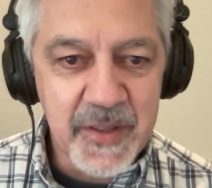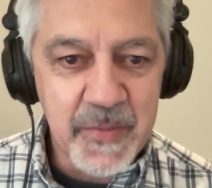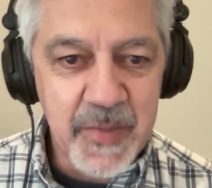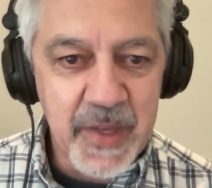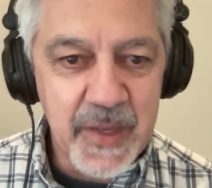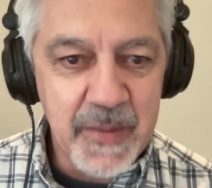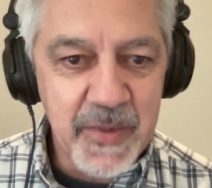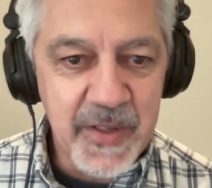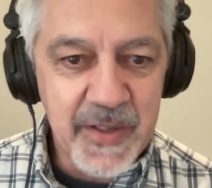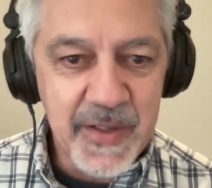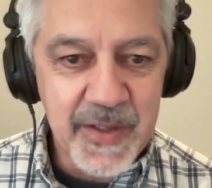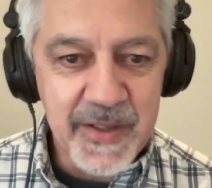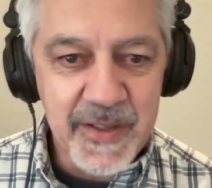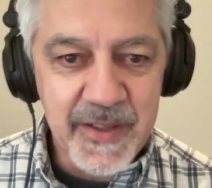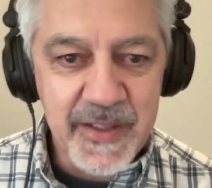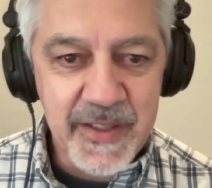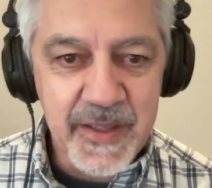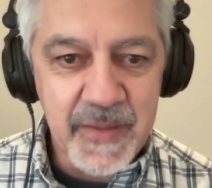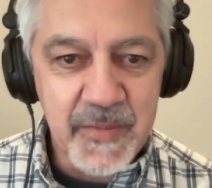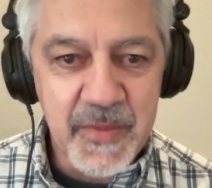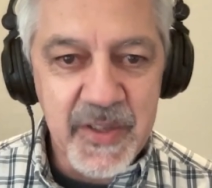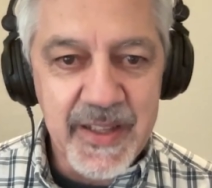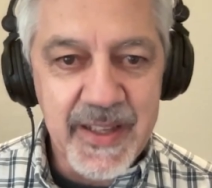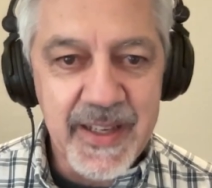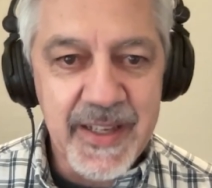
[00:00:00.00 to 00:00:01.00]
Maybe
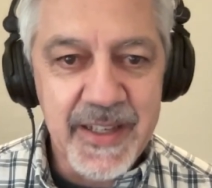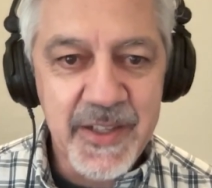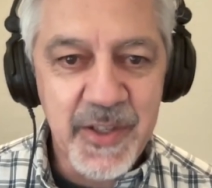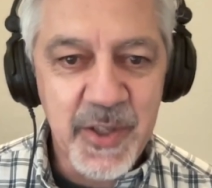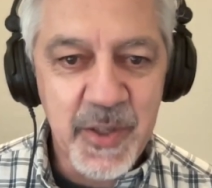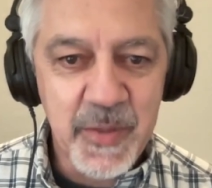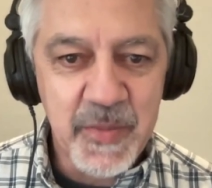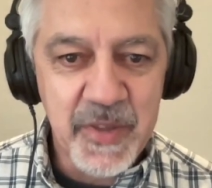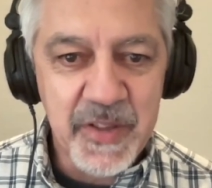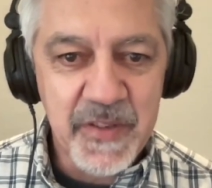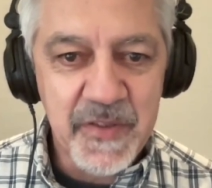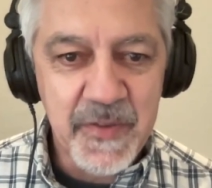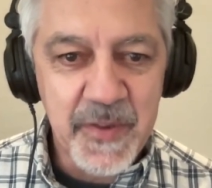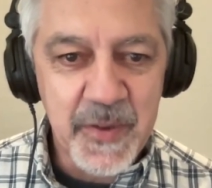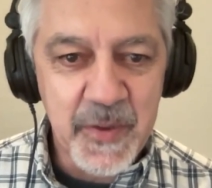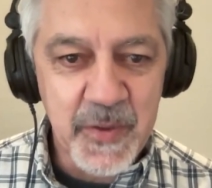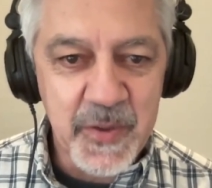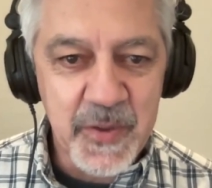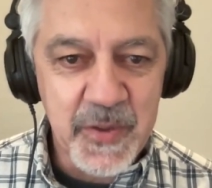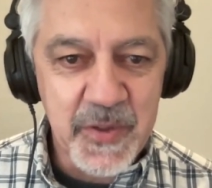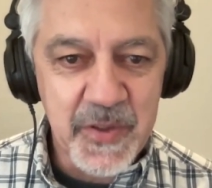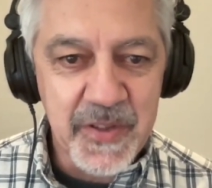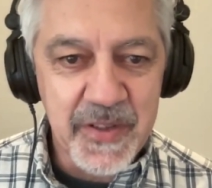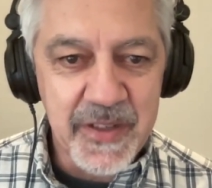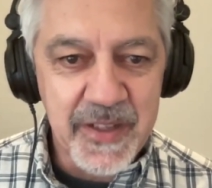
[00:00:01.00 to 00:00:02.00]
some of that should be
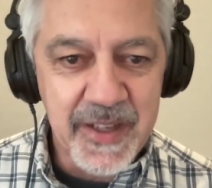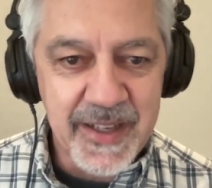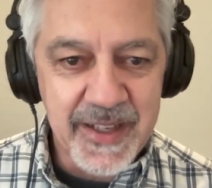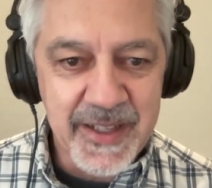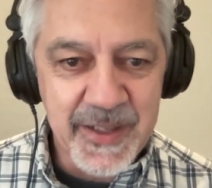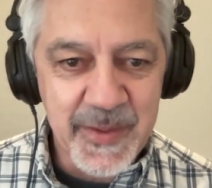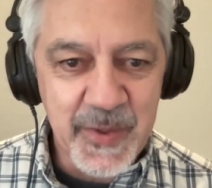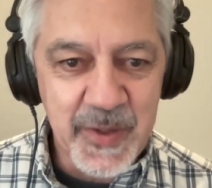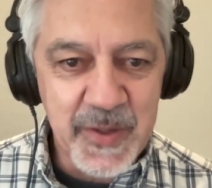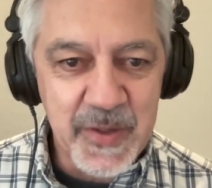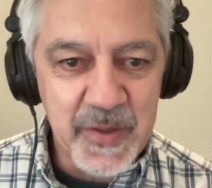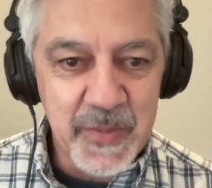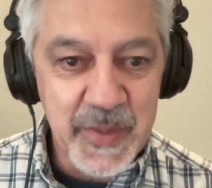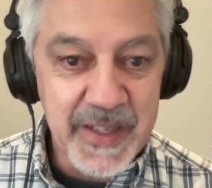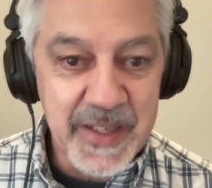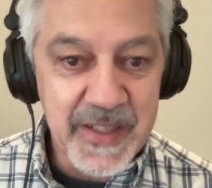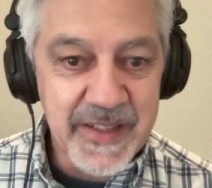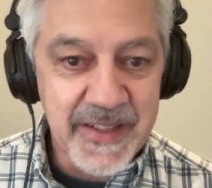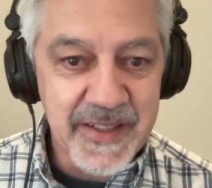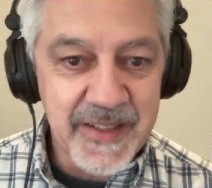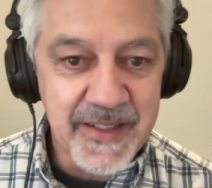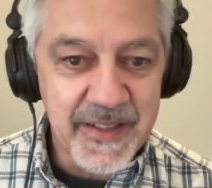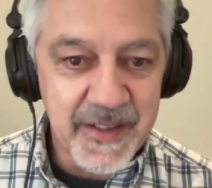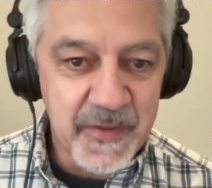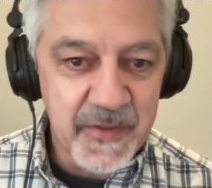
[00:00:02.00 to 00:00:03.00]
filtered as well based
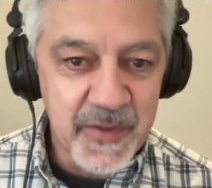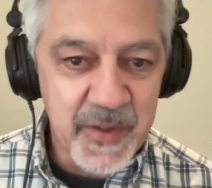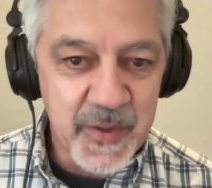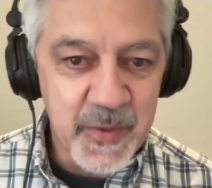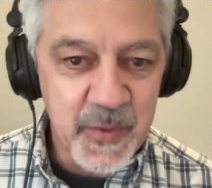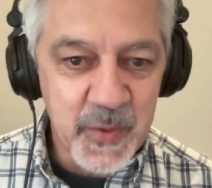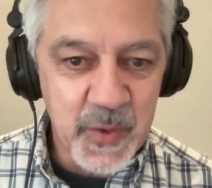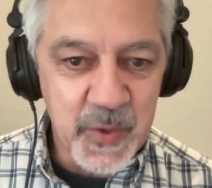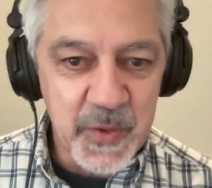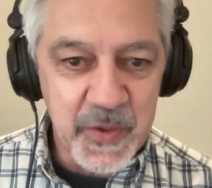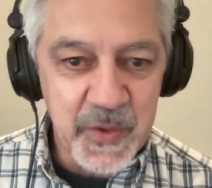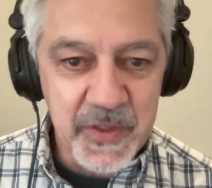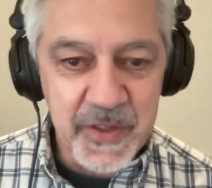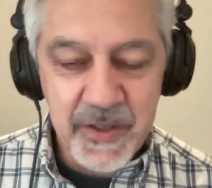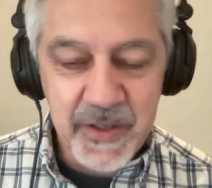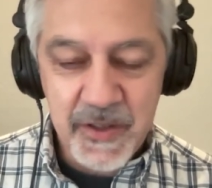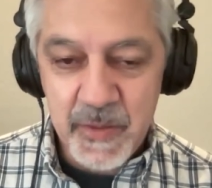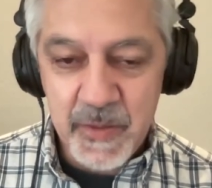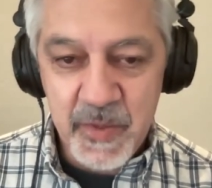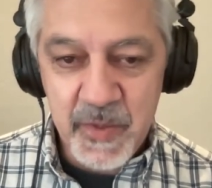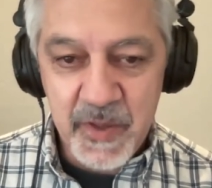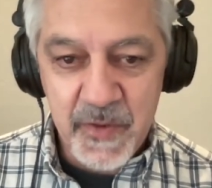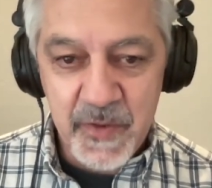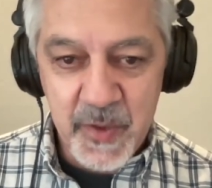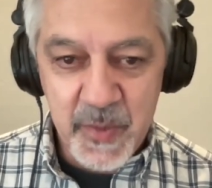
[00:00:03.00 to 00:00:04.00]
on different rules. Could
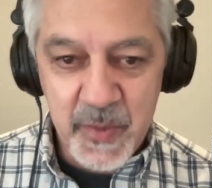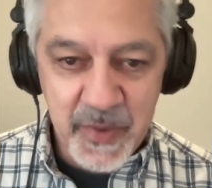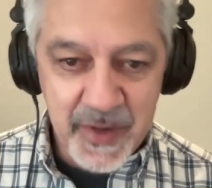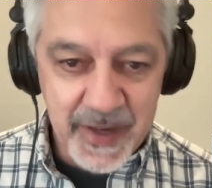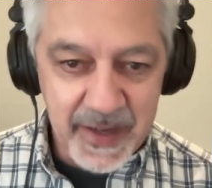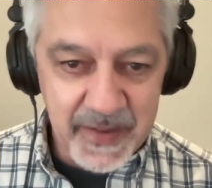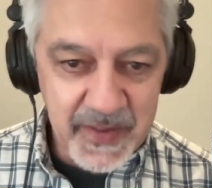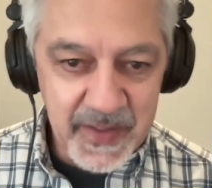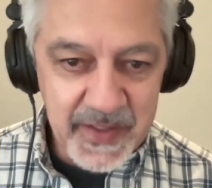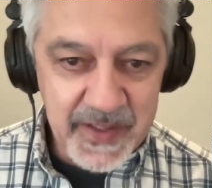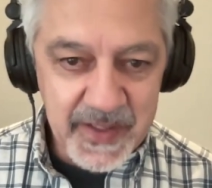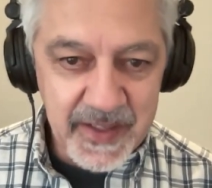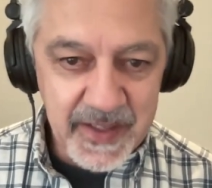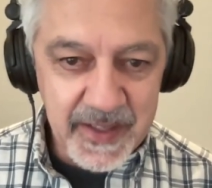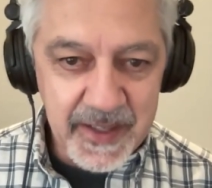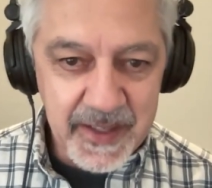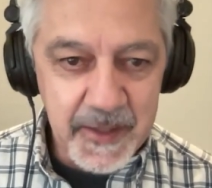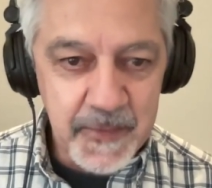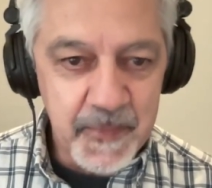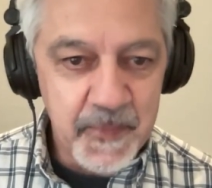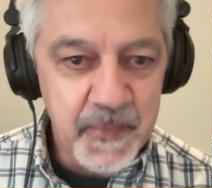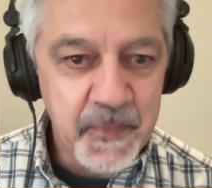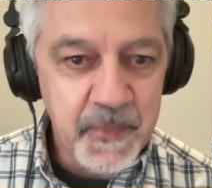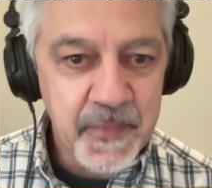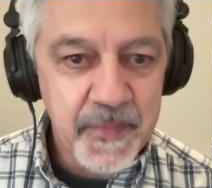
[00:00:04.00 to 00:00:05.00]
be for privacy,